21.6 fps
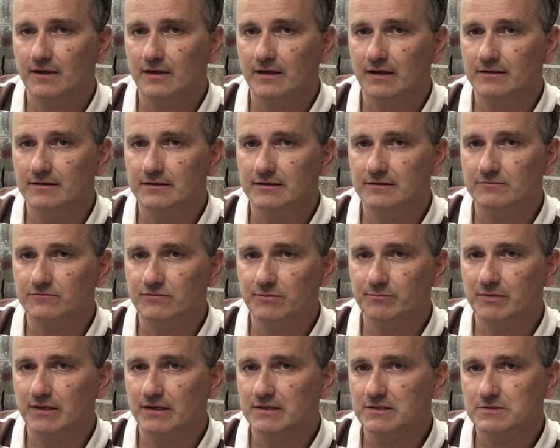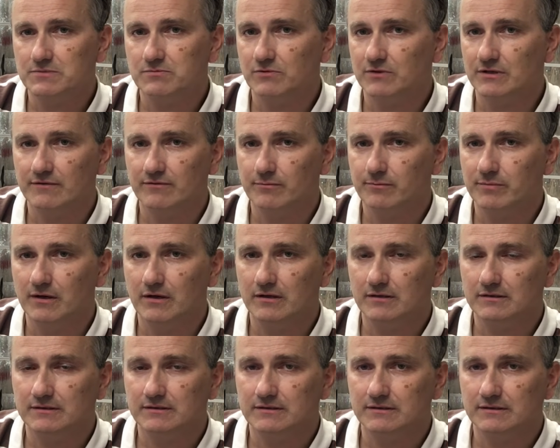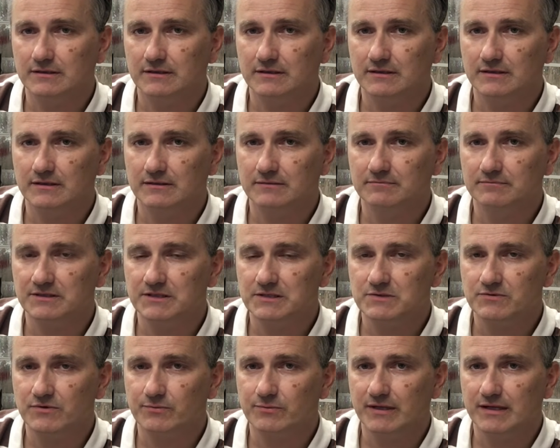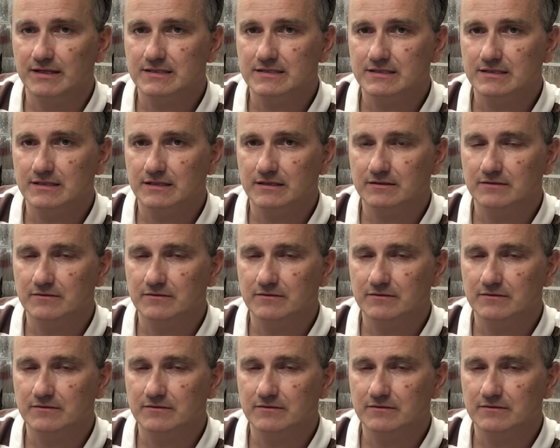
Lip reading: and then replace whatever part needs replacing.